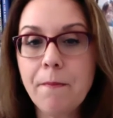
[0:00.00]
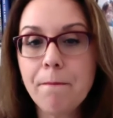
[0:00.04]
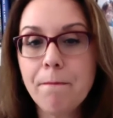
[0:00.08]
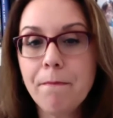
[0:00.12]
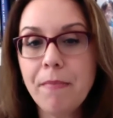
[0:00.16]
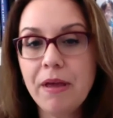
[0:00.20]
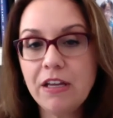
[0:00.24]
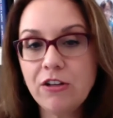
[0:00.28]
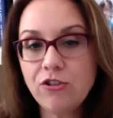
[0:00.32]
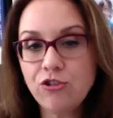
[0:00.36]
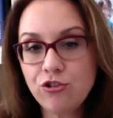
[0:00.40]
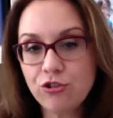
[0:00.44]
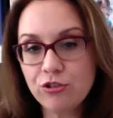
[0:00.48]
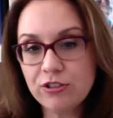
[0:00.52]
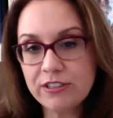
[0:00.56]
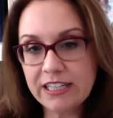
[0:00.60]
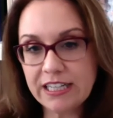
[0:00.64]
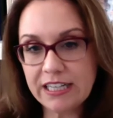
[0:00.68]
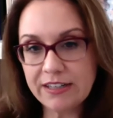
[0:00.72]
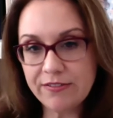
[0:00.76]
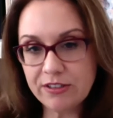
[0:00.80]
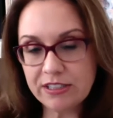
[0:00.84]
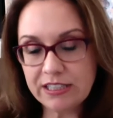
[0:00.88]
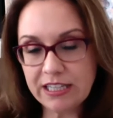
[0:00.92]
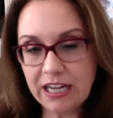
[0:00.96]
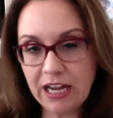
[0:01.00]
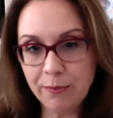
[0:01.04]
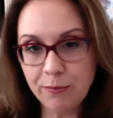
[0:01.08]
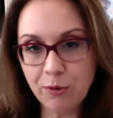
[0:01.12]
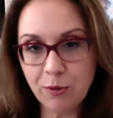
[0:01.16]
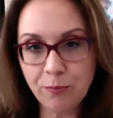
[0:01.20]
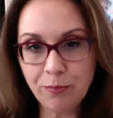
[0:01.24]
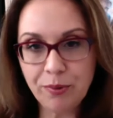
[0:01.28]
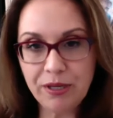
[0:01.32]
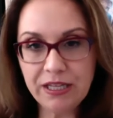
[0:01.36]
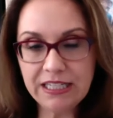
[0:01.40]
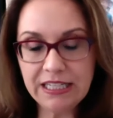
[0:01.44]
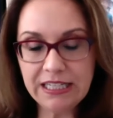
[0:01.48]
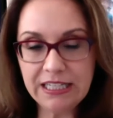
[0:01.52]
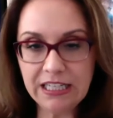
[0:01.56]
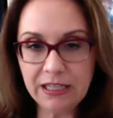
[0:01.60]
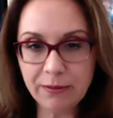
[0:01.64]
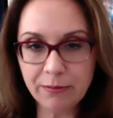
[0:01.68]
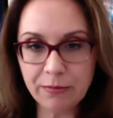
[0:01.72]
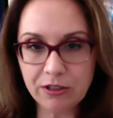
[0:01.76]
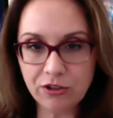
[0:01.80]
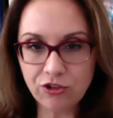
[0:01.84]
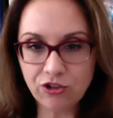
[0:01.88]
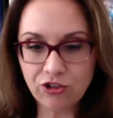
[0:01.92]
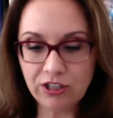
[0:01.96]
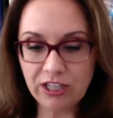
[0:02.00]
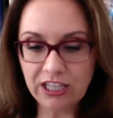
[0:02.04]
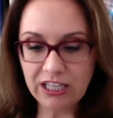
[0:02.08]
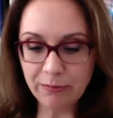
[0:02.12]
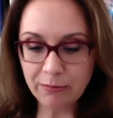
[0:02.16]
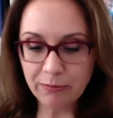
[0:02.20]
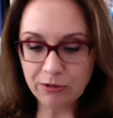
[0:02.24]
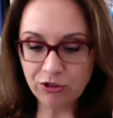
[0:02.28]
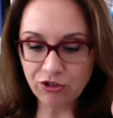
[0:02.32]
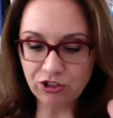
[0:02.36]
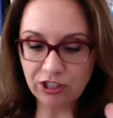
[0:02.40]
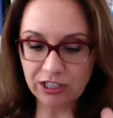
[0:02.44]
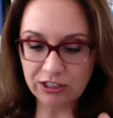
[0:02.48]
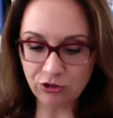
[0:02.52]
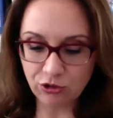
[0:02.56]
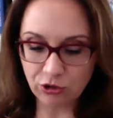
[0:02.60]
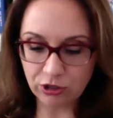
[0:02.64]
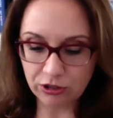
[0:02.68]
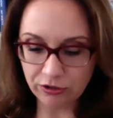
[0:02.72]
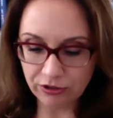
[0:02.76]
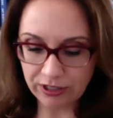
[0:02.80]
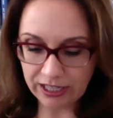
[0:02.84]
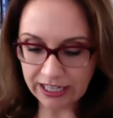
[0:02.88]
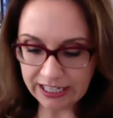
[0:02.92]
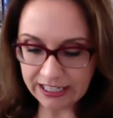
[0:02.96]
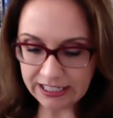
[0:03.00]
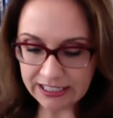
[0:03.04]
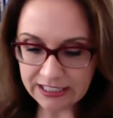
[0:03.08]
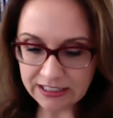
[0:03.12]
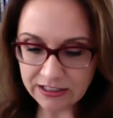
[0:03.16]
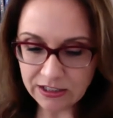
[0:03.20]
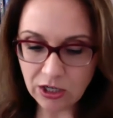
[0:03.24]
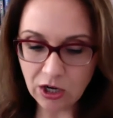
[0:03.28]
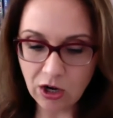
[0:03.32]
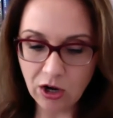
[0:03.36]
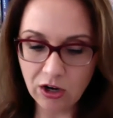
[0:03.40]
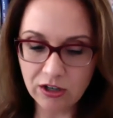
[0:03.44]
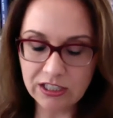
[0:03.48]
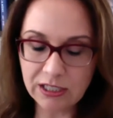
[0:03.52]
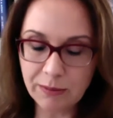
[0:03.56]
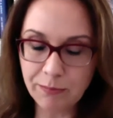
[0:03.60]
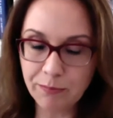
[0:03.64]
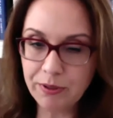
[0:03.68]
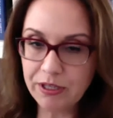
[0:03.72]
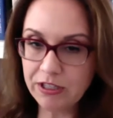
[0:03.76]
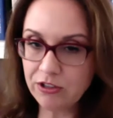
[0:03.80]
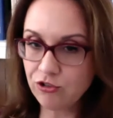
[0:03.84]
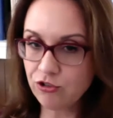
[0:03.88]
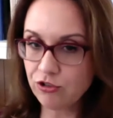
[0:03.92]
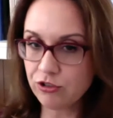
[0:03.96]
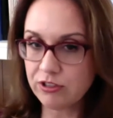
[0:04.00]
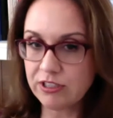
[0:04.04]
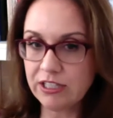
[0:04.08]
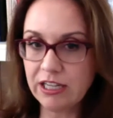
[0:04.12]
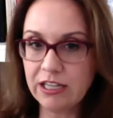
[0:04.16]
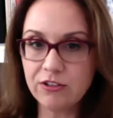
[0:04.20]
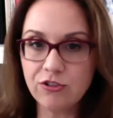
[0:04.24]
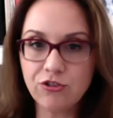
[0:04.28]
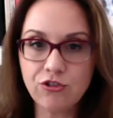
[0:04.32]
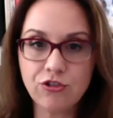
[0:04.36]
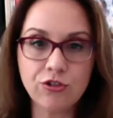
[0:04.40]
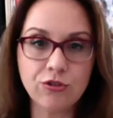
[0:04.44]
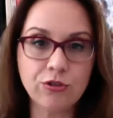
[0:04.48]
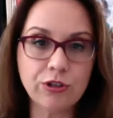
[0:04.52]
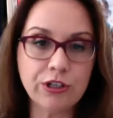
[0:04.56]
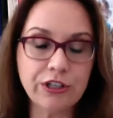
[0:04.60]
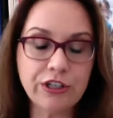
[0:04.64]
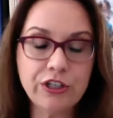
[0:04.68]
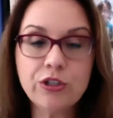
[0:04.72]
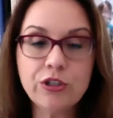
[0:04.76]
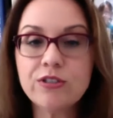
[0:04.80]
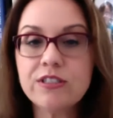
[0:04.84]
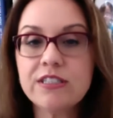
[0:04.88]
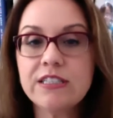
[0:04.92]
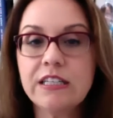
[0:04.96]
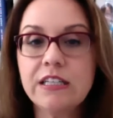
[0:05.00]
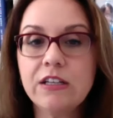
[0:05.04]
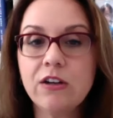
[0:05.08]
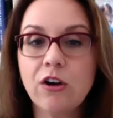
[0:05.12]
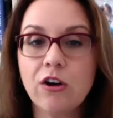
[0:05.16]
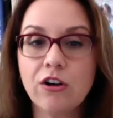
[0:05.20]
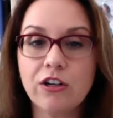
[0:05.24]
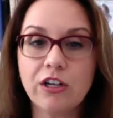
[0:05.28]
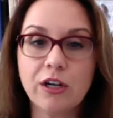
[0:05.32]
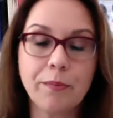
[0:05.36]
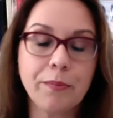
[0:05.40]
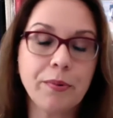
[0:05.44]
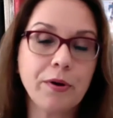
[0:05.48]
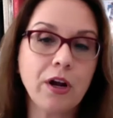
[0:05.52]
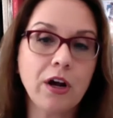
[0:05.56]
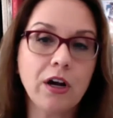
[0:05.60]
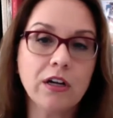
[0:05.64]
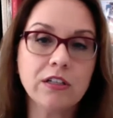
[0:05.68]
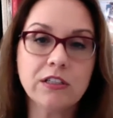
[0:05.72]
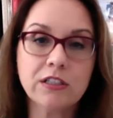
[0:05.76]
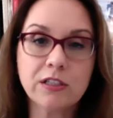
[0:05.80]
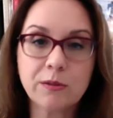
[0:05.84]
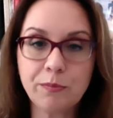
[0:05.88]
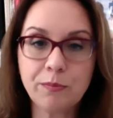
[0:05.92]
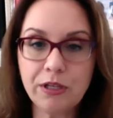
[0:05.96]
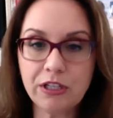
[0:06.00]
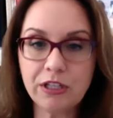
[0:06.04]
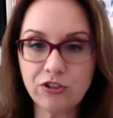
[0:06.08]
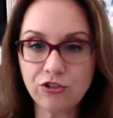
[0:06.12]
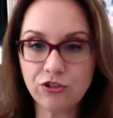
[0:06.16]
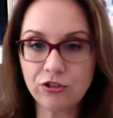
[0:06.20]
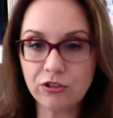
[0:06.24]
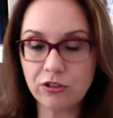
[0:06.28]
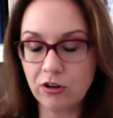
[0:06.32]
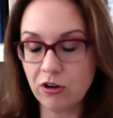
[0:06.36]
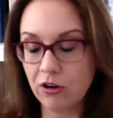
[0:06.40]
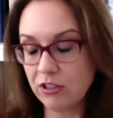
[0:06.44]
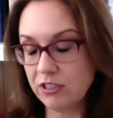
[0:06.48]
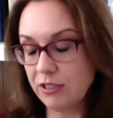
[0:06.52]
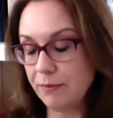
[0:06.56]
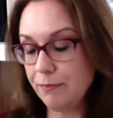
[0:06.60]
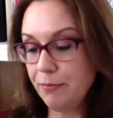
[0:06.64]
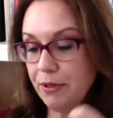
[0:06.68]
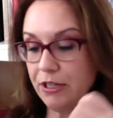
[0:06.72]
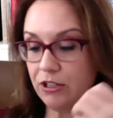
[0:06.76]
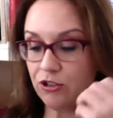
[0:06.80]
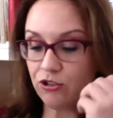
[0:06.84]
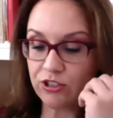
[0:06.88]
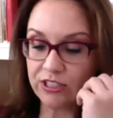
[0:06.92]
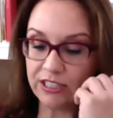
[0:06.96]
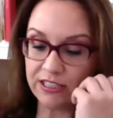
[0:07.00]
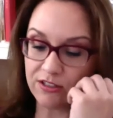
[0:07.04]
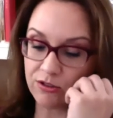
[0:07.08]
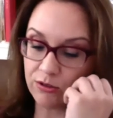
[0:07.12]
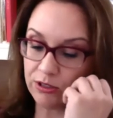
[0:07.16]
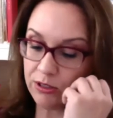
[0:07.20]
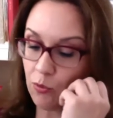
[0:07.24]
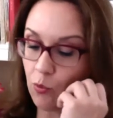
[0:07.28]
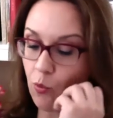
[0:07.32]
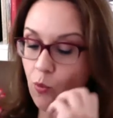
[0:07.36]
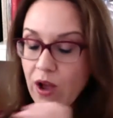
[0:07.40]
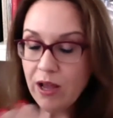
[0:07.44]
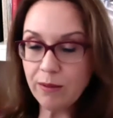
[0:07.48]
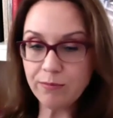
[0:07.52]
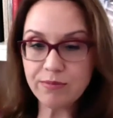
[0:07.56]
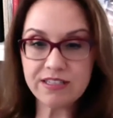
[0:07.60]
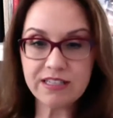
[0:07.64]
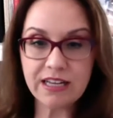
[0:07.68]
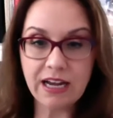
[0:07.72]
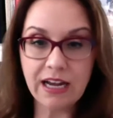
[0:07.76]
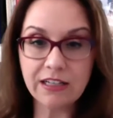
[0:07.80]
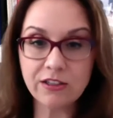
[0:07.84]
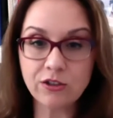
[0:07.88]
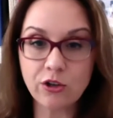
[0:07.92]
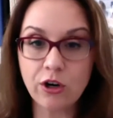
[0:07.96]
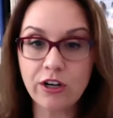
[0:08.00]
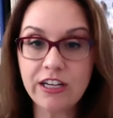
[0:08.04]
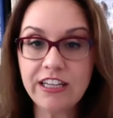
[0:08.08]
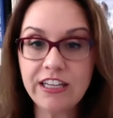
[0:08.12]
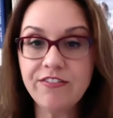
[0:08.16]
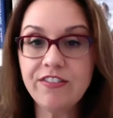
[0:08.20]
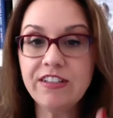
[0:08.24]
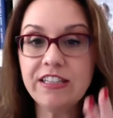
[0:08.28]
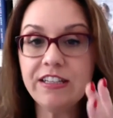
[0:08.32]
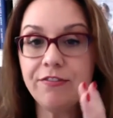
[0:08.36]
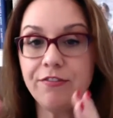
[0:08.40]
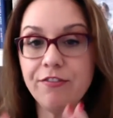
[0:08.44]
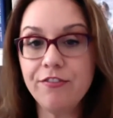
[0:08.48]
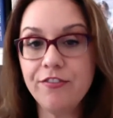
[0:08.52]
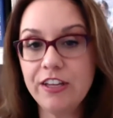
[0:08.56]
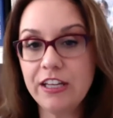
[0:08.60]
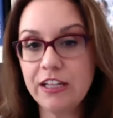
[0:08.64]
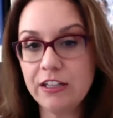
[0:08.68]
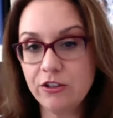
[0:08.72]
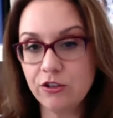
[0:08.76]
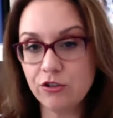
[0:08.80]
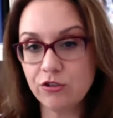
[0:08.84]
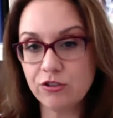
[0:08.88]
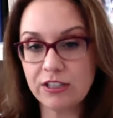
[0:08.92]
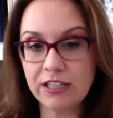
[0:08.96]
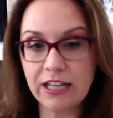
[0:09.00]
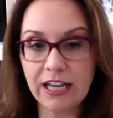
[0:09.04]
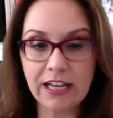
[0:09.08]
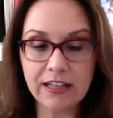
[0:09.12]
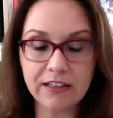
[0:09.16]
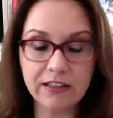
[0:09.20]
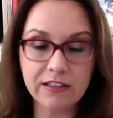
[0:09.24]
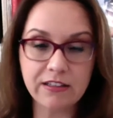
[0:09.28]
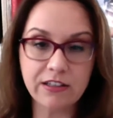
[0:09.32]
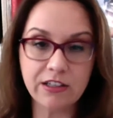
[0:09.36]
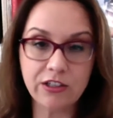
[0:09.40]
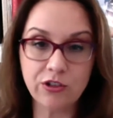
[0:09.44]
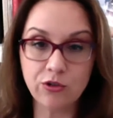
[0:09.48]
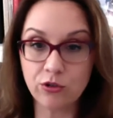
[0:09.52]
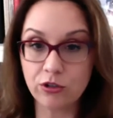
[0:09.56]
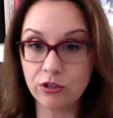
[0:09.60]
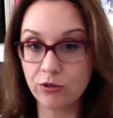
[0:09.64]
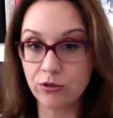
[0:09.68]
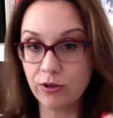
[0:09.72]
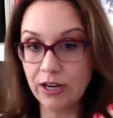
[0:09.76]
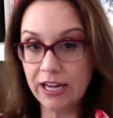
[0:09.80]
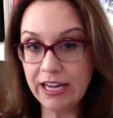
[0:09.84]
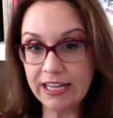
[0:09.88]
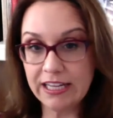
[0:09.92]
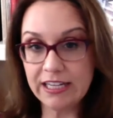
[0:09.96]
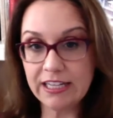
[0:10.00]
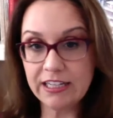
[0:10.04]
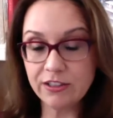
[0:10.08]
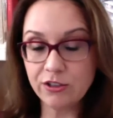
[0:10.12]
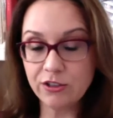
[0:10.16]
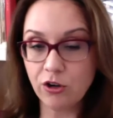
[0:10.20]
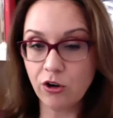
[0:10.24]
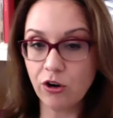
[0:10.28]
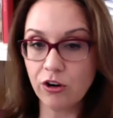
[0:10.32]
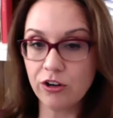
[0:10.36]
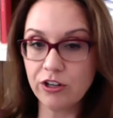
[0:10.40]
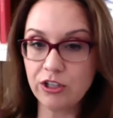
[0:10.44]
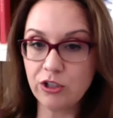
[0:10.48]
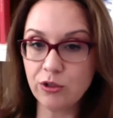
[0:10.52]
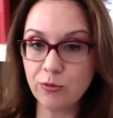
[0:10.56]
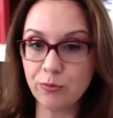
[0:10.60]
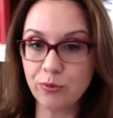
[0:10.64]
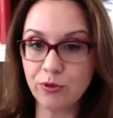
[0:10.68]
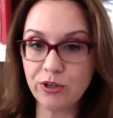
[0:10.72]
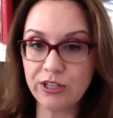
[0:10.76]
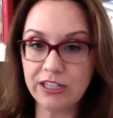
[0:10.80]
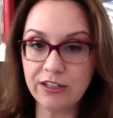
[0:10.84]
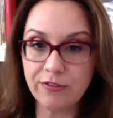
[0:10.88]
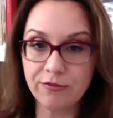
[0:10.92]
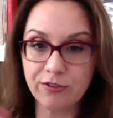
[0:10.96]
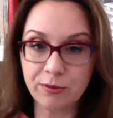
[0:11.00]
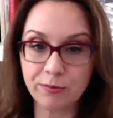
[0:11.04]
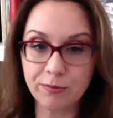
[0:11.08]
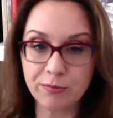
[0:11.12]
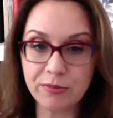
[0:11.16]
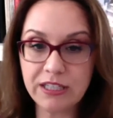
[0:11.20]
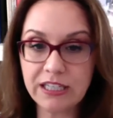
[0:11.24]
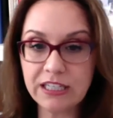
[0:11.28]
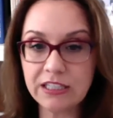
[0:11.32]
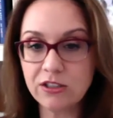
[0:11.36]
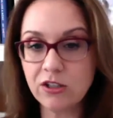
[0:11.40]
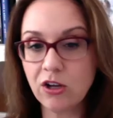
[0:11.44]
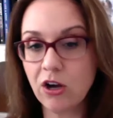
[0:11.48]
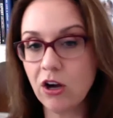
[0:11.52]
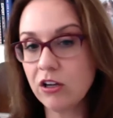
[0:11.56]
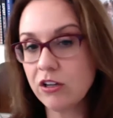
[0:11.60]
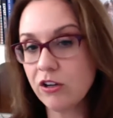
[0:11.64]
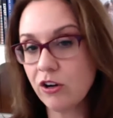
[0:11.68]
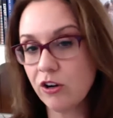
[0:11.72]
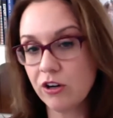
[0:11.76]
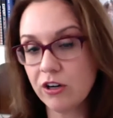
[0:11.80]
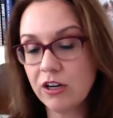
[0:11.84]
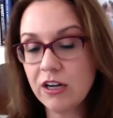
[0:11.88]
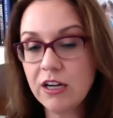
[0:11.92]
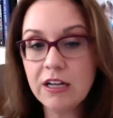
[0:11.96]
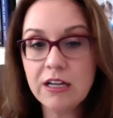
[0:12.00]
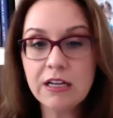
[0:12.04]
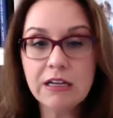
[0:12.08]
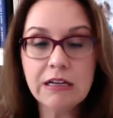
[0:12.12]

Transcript: Make sure that every time you pin an image, the image that you created or the picture that you're using or your product picture or the picture that's on the website or even the video that you created or you bring in from TikTok or